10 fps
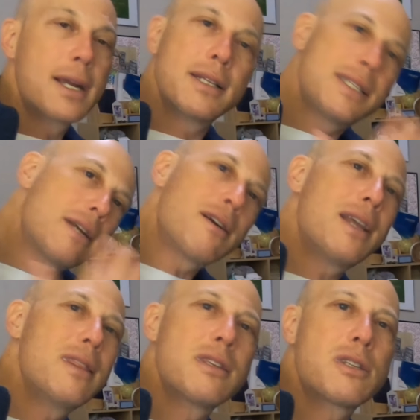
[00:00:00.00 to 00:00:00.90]
consider
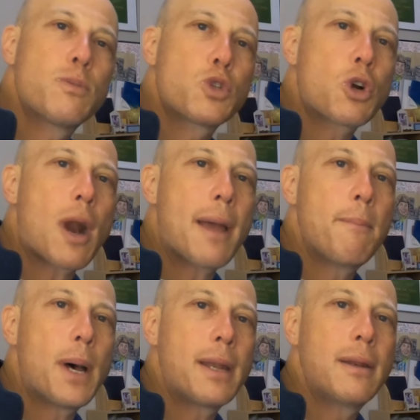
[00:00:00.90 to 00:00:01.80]
hitting the
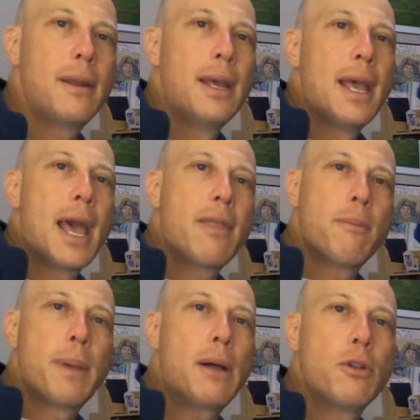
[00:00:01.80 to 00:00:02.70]
subscribe button and
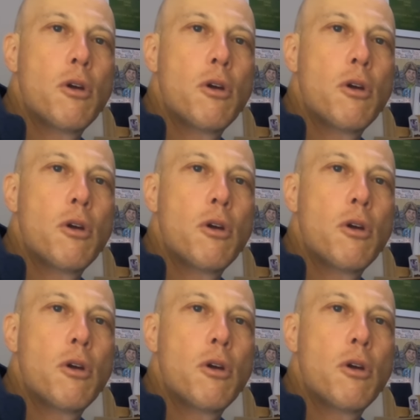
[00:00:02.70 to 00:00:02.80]
the bell